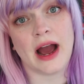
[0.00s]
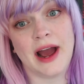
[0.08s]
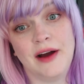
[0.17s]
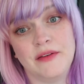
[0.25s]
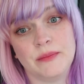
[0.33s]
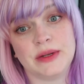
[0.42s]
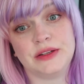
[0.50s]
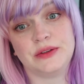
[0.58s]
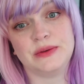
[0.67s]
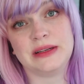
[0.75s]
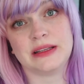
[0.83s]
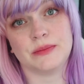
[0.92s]
I haven't been
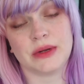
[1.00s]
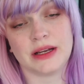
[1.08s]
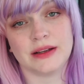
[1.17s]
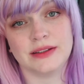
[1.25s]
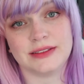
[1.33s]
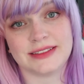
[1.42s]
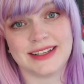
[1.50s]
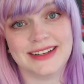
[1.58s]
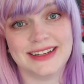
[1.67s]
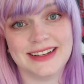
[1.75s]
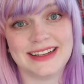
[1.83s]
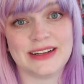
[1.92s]
doing them because
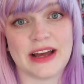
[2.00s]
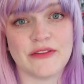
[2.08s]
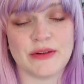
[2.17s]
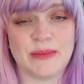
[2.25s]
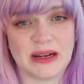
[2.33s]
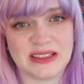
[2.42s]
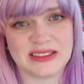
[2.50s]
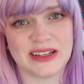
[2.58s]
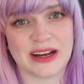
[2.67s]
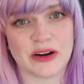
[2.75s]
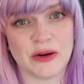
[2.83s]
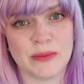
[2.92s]
everybody's
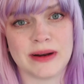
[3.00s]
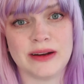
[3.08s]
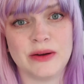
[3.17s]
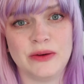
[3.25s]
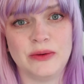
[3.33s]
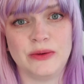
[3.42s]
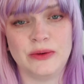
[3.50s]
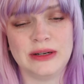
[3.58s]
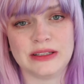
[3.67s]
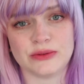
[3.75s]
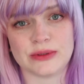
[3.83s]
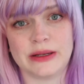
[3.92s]
stuck at home, and who
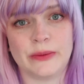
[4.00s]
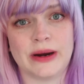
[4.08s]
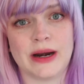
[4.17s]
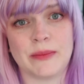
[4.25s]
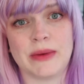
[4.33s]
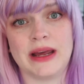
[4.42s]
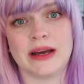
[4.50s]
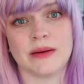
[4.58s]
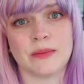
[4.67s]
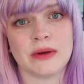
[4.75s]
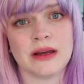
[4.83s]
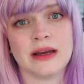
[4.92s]
is really wearing
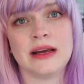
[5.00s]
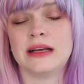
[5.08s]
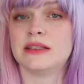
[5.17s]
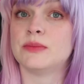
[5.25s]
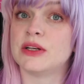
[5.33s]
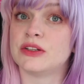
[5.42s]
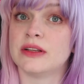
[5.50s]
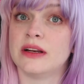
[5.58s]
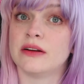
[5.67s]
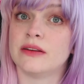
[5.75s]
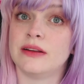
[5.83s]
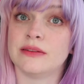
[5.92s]
makeup, especially
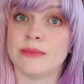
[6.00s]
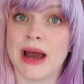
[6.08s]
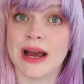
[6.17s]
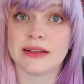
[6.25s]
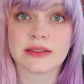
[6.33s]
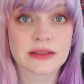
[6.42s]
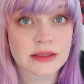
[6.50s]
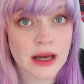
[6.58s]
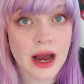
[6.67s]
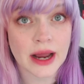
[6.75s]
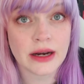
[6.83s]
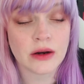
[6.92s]
under these masks.
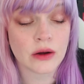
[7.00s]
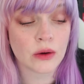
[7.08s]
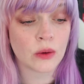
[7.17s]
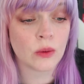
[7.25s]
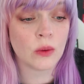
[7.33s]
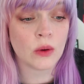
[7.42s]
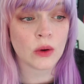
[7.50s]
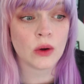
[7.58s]
I know